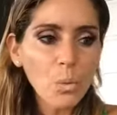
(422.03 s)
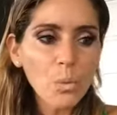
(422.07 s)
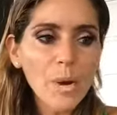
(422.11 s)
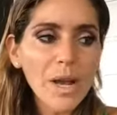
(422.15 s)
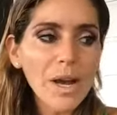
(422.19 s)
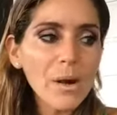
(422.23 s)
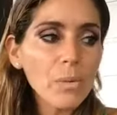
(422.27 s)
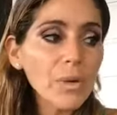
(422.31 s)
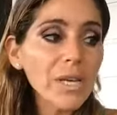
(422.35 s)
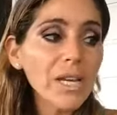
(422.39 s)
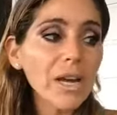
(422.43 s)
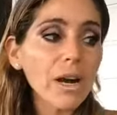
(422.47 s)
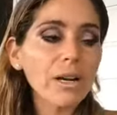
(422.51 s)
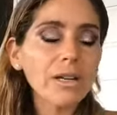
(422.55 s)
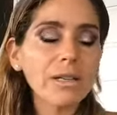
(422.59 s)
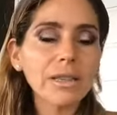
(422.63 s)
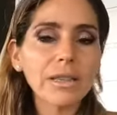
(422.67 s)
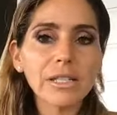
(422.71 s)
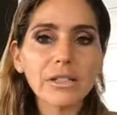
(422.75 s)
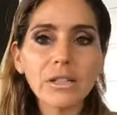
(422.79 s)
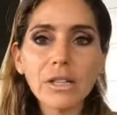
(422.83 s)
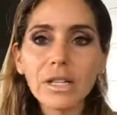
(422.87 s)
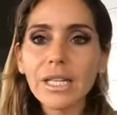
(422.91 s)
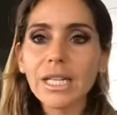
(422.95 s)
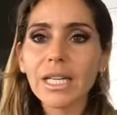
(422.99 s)
where we are
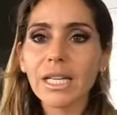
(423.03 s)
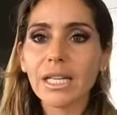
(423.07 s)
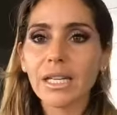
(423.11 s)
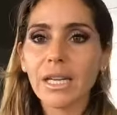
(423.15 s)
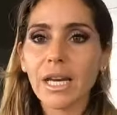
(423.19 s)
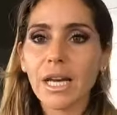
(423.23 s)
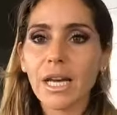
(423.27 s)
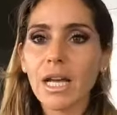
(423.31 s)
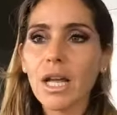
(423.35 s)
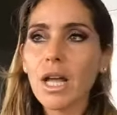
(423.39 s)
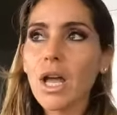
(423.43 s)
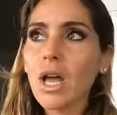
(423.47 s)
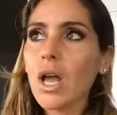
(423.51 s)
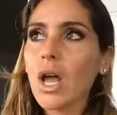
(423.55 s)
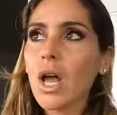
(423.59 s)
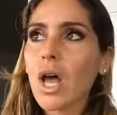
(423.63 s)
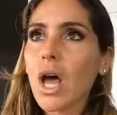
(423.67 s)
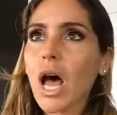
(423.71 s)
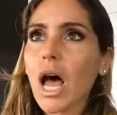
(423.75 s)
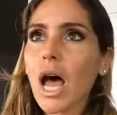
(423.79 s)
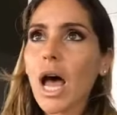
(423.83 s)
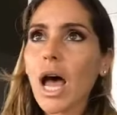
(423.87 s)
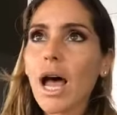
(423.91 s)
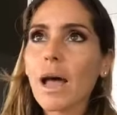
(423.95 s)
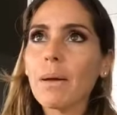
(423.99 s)
literally going to
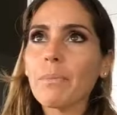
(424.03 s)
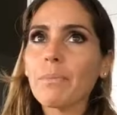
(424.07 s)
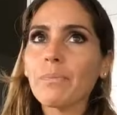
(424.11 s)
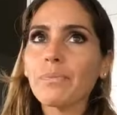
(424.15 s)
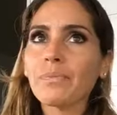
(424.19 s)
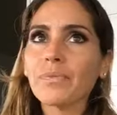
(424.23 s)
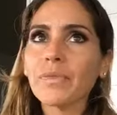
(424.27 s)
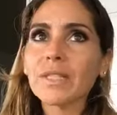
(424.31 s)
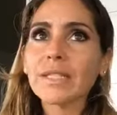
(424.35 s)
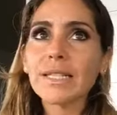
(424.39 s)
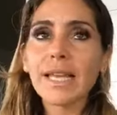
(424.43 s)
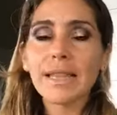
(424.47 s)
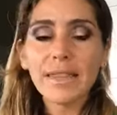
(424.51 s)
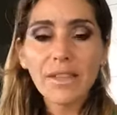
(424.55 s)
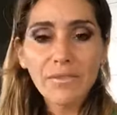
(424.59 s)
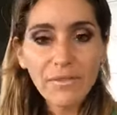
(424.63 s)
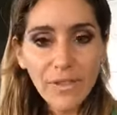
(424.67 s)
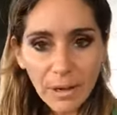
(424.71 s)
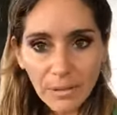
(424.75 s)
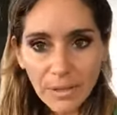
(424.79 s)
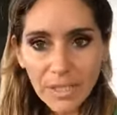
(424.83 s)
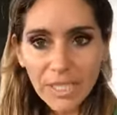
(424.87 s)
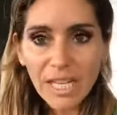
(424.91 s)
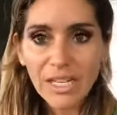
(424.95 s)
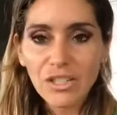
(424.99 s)
set the
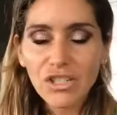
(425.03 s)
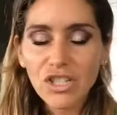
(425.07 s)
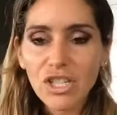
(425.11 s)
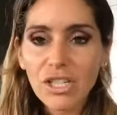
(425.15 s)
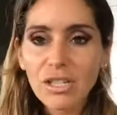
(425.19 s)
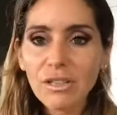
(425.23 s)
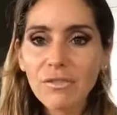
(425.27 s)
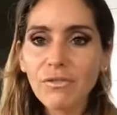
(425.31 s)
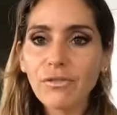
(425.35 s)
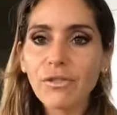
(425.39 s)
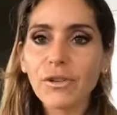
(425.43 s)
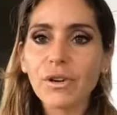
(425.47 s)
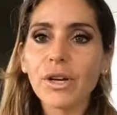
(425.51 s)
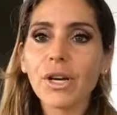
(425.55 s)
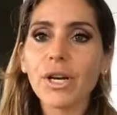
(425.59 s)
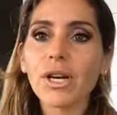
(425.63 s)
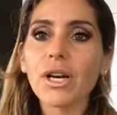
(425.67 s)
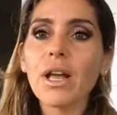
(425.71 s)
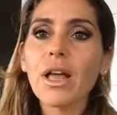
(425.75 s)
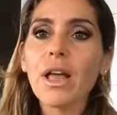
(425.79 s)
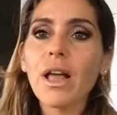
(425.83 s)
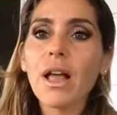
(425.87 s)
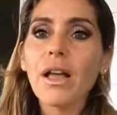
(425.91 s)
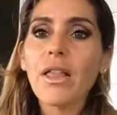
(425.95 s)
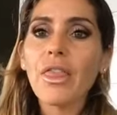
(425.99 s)
foundation
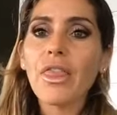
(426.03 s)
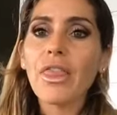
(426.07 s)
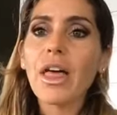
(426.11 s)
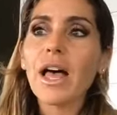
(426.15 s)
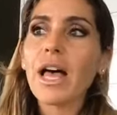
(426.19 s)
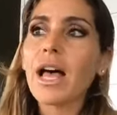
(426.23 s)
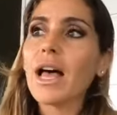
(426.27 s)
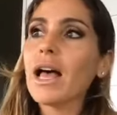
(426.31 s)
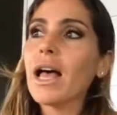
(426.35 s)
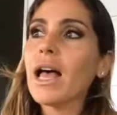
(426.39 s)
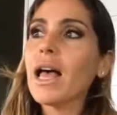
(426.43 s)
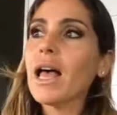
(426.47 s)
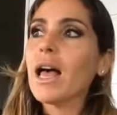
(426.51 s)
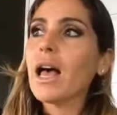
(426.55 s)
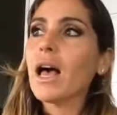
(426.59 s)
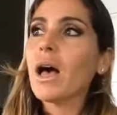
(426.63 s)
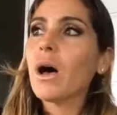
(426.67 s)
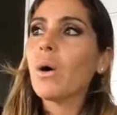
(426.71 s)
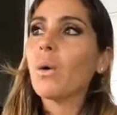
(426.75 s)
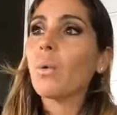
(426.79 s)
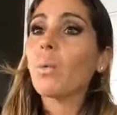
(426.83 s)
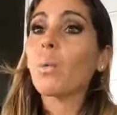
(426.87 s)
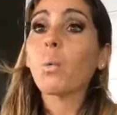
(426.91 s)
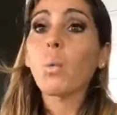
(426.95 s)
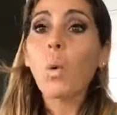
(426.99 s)
for the
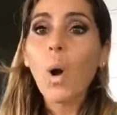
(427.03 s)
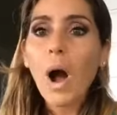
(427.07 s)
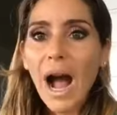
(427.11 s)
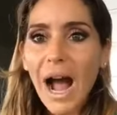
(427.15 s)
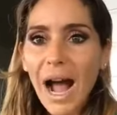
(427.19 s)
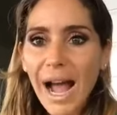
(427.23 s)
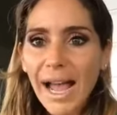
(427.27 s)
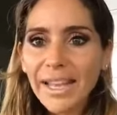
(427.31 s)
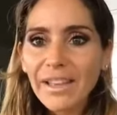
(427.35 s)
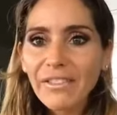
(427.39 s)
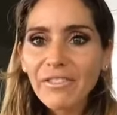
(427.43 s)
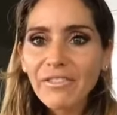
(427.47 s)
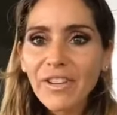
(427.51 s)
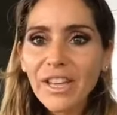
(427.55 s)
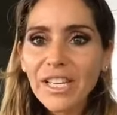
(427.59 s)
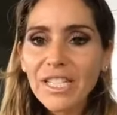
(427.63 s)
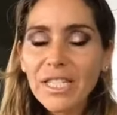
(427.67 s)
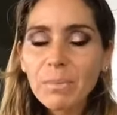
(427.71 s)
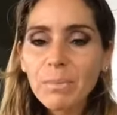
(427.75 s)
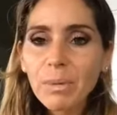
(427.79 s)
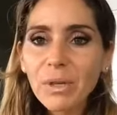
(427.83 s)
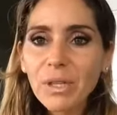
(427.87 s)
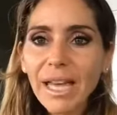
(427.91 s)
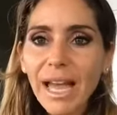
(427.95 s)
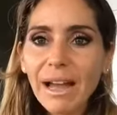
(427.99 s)
why of
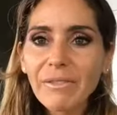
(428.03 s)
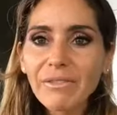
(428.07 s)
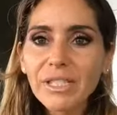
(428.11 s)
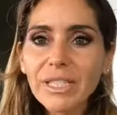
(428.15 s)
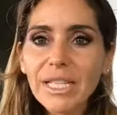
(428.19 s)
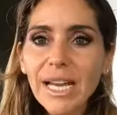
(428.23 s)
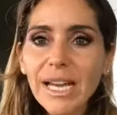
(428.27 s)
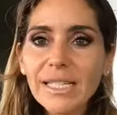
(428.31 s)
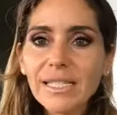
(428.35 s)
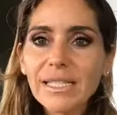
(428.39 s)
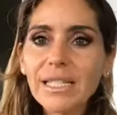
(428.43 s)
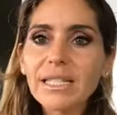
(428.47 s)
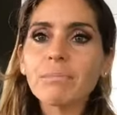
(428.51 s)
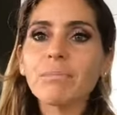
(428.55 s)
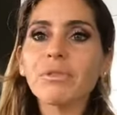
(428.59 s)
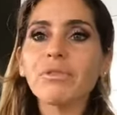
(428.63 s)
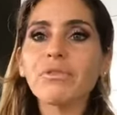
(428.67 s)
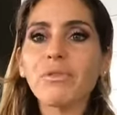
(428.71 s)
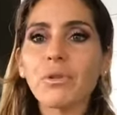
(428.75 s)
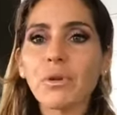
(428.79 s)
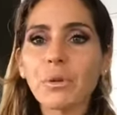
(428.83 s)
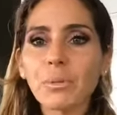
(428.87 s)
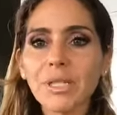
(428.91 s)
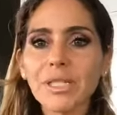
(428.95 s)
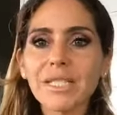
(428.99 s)
Facebook advertising
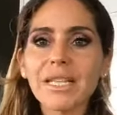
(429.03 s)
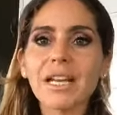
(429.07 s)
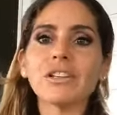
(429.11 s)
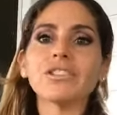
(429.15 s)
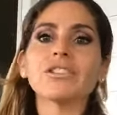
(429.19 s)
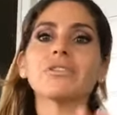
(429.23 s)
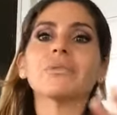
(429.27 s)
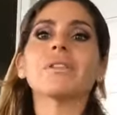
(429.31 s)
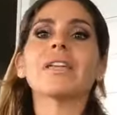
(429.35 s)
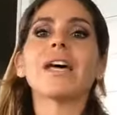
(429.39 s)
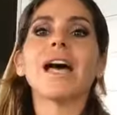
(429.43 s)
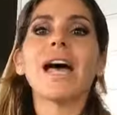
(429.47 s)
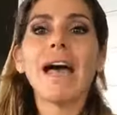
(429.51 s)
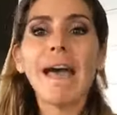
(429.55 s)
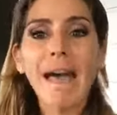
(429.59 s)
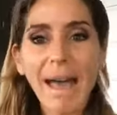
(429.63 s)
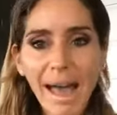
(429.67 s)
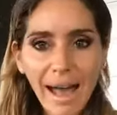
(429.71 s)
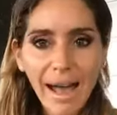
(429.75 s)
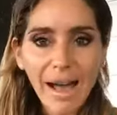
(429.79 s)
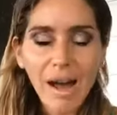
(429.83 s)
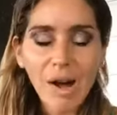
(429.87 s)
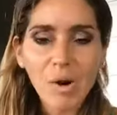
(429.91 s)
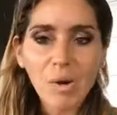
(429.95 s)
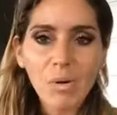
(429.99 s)
before we tell you the
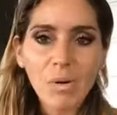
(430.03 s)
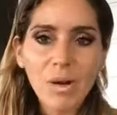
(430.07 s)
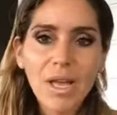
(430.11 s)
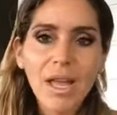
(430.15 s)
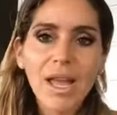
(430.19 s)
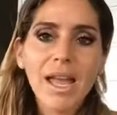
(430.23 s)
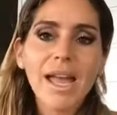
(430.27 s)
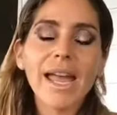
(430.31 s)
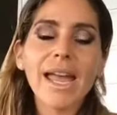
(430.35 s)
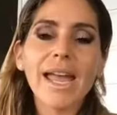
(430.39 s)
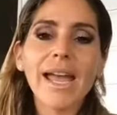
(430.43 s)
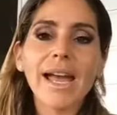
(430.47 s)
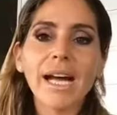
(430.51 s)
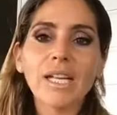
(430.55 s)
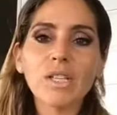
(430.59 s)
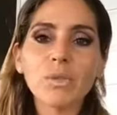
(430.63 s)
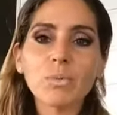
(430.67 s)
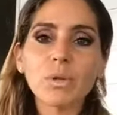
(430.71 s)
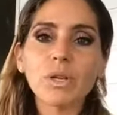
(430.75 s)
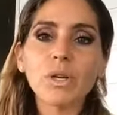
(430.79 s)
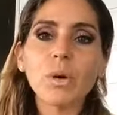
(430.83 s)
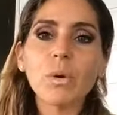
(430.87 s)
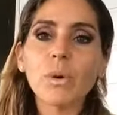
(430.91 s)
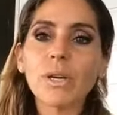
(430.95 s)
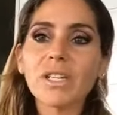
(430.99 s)
how.
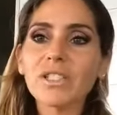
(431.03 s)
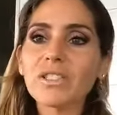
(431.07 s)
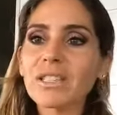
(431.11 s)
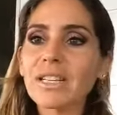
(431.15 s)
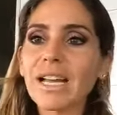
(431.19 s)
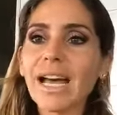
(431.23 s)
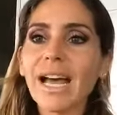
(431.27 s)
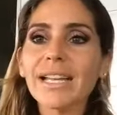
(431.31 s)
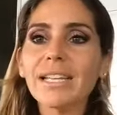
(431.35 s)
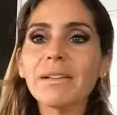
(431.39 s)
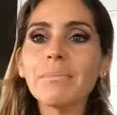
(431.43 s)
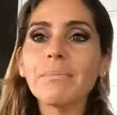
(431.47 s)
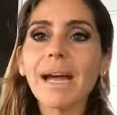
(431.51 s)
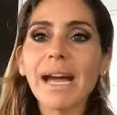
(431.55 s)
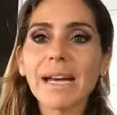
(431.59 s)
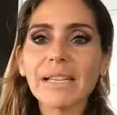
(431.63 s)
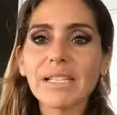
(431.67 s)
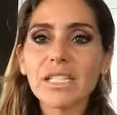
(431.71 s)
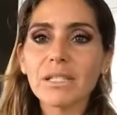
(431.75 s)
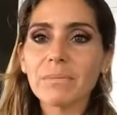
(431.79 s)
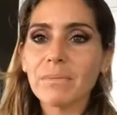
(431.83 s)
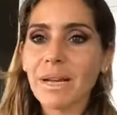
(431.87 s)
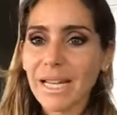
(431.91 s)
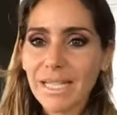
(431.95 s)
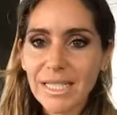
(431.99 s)
And we're going to kind of
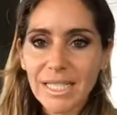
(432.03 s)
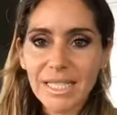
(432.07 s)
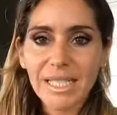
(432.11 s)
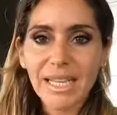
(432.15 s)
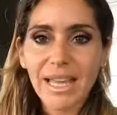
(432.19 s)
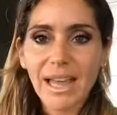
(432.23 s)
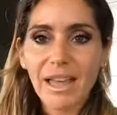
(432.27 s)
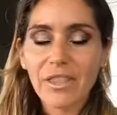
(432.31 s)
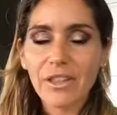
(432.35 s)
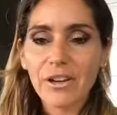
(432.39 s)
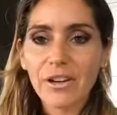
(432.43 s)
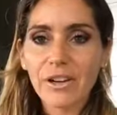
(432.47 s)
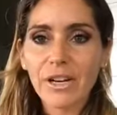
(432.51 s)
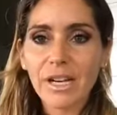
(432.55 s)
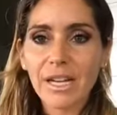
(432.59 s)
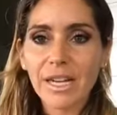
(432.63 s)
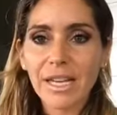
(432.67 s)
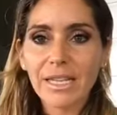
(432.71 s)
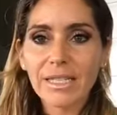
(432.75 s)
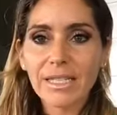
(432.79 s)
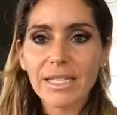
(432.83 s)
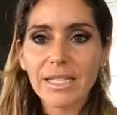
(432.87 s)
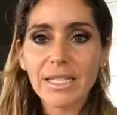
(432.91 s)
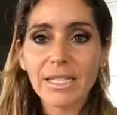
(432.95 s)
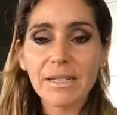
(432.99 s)
mastermind together.
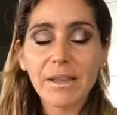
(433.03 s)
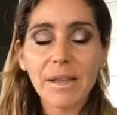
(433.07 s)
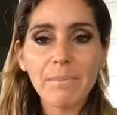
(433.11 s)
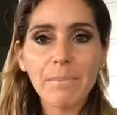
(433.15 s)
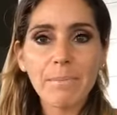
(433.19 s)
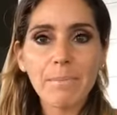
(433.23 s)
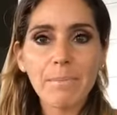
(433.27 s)
It's